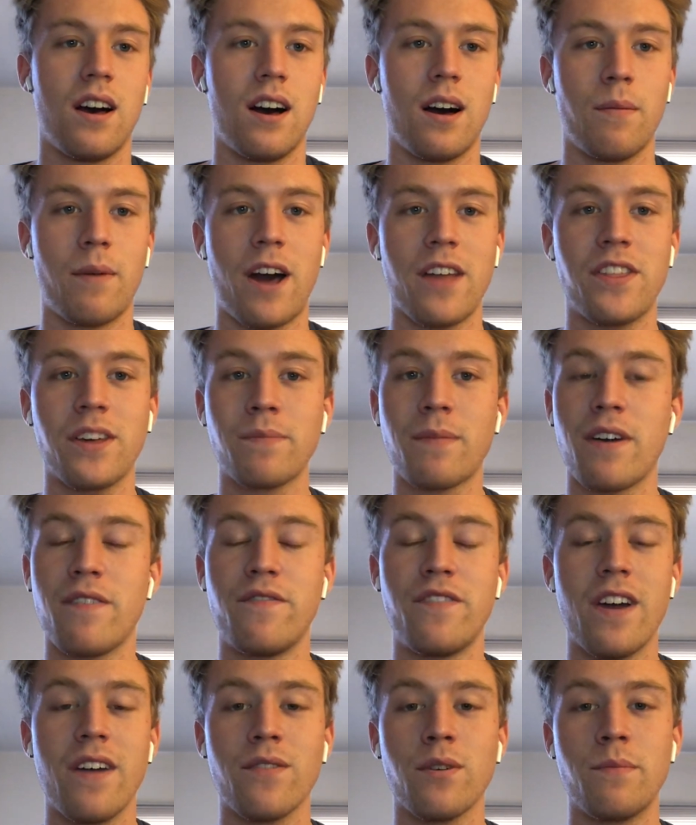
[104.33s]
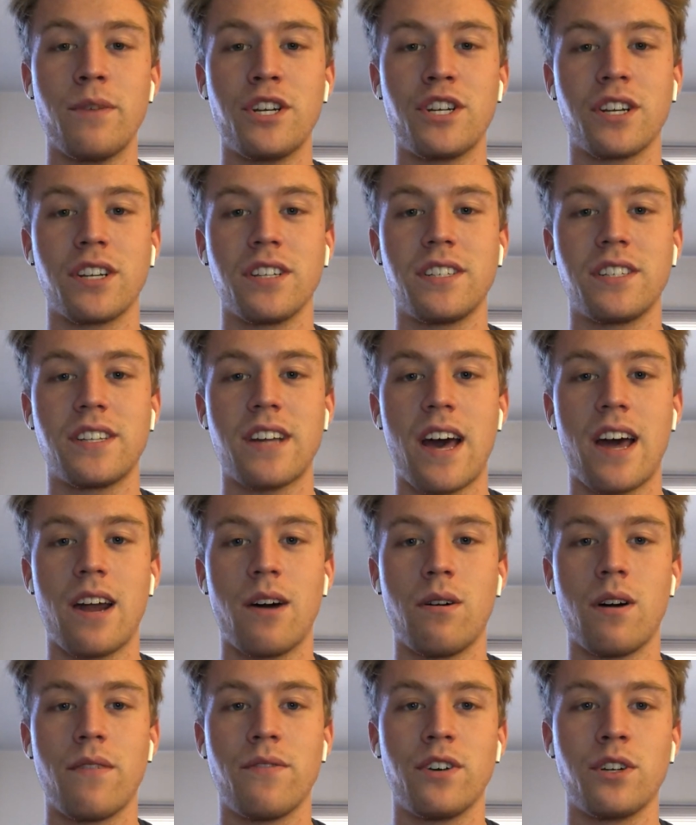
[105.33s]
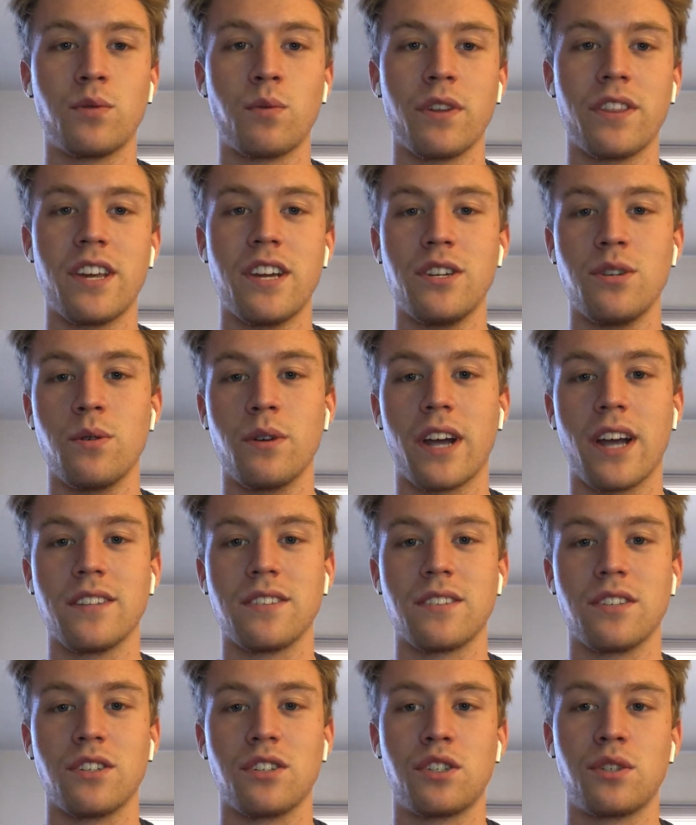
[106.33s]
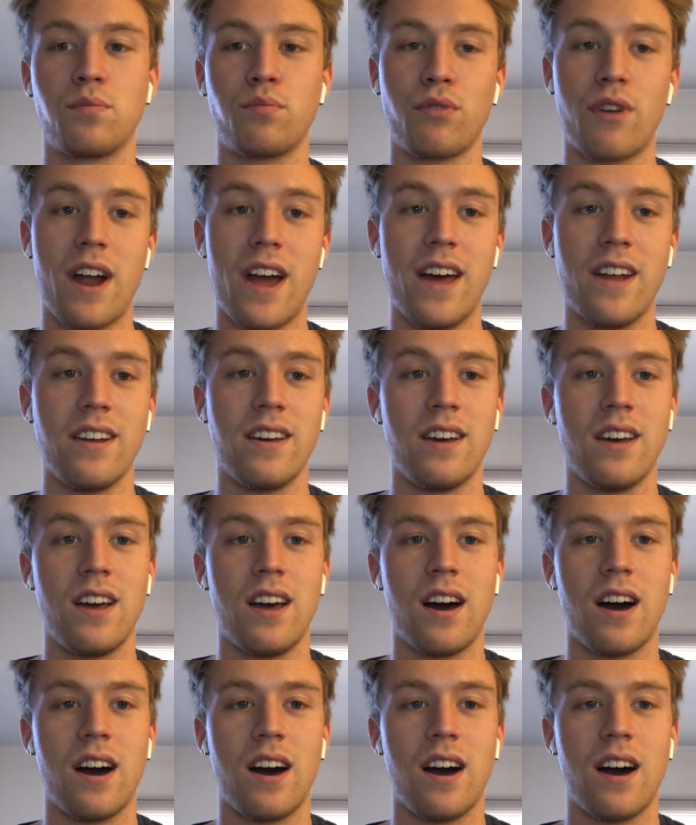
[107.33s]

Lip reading: I think my favorite Michigan stat, however, is what they do against the spread.